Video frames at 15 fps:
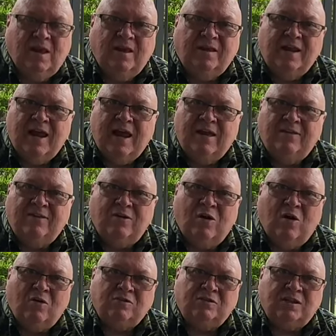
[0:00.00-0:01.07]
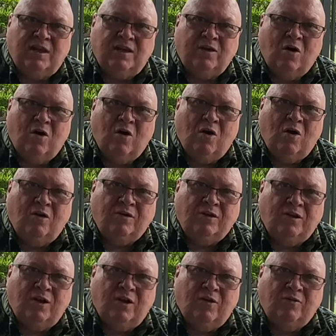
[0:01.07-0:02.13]
Now, they're all saying, oh, you
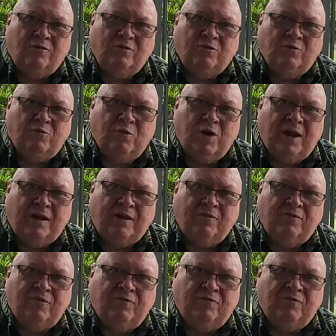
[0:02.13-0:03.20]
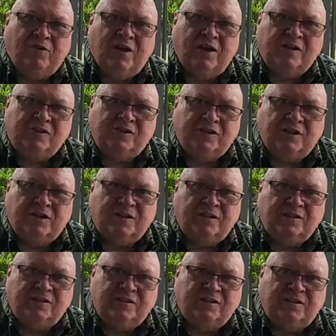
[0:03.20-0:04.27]
know, the rate of inflation
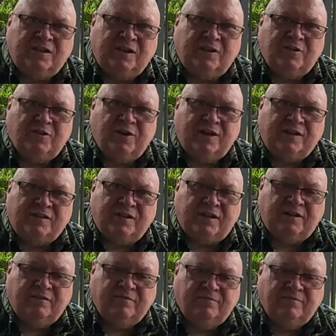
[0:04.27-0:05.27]
is decreasing.